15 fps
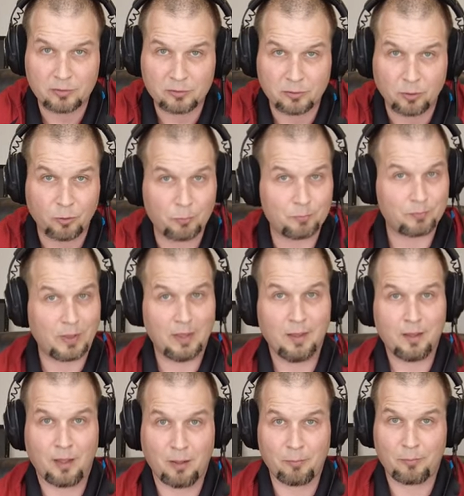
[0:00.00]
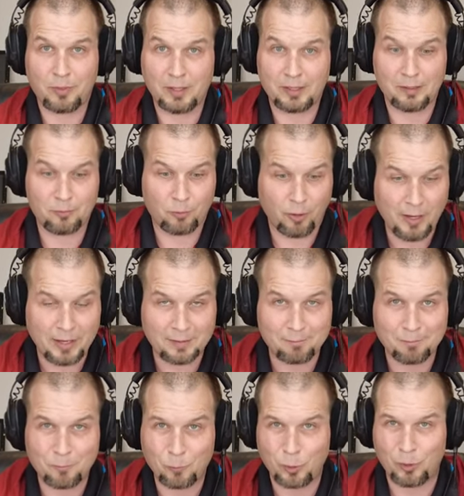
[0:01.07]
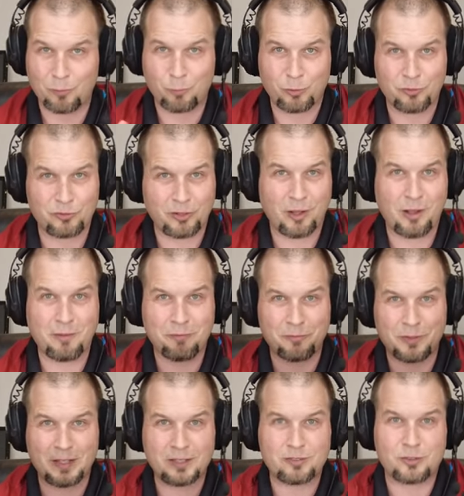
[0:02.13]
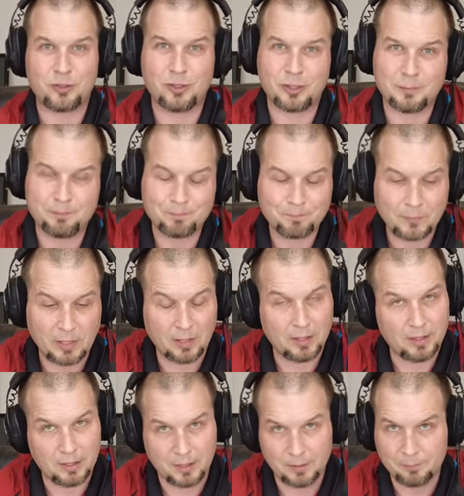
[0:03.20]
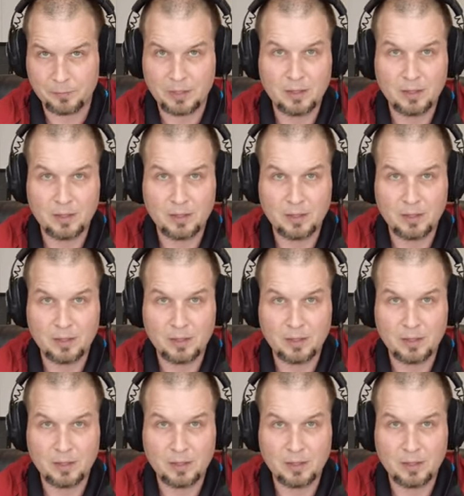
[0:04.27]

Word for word: So I'm thinking, great, we're, we're solved, fixed, good. Uh-uh.